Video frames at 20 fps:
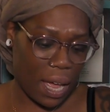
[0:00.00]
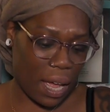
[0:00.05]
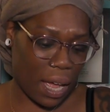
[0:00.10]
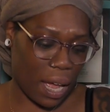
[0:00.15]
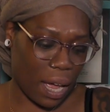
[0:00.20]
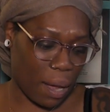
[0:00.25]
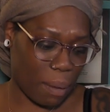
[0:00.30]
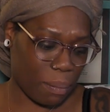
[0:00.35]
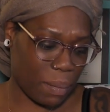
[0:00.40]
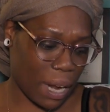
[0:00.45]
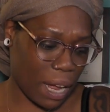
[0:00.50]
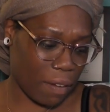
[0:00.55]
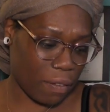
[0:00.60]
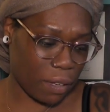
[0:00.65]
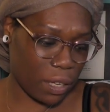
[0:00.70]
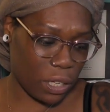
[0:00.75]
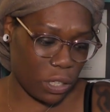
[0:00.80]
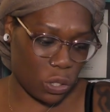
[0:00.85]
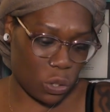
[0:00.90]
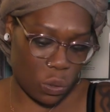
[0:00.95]
I'm not
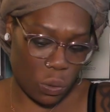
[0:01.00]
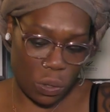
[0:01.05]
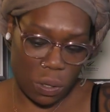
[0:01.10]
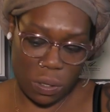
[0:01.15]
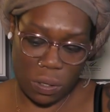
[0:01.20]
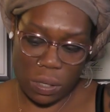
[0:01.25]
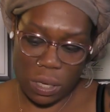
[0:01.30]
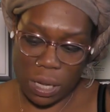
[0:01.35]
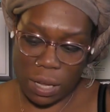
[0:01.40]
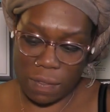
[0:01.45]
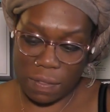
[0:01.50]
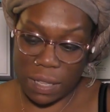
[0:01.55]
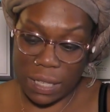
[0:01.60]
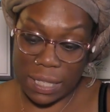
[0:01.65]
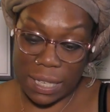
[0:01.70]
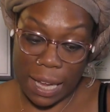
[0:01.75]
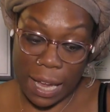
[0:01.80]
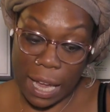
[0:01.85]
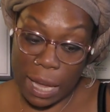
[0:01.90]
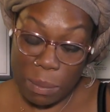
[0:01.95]
really sure of the
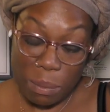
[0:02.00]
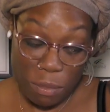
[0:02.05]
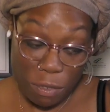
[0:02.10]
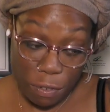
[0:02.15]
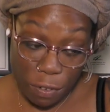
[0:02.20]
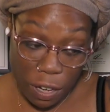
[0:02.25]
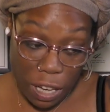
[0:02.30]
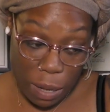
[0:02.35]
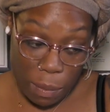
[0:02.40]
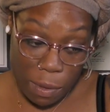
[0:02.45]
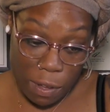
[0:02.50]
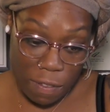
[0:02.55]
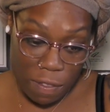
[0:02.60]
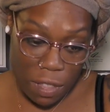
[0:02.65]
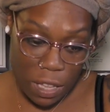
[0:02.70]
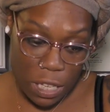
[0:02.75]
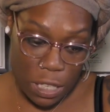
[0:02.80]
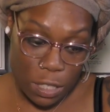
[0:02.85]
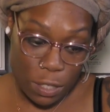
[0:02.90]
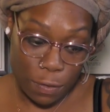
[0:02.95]
time frame of
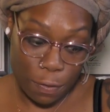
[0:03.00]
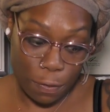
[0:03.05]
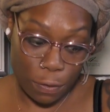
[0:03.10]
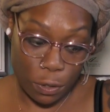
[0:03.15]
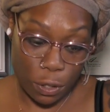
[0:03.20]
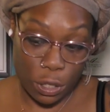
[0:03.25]
this for